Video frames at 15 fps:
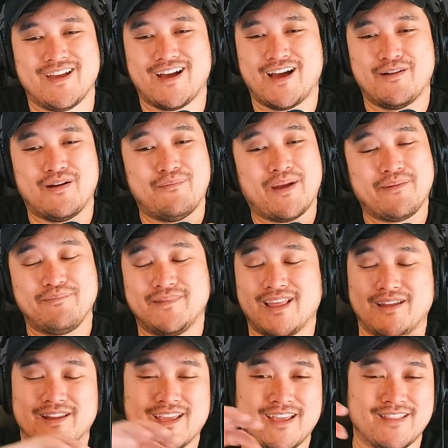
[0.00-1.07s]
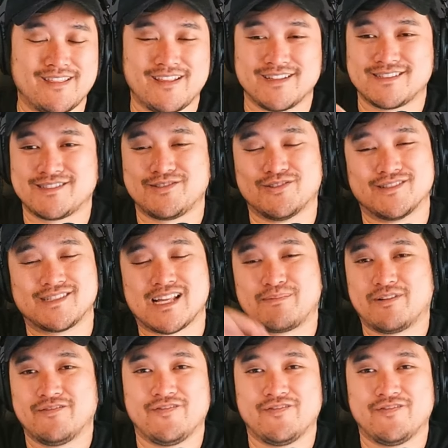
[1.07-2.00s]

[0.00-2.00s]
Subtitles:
I might dedicate this to a separate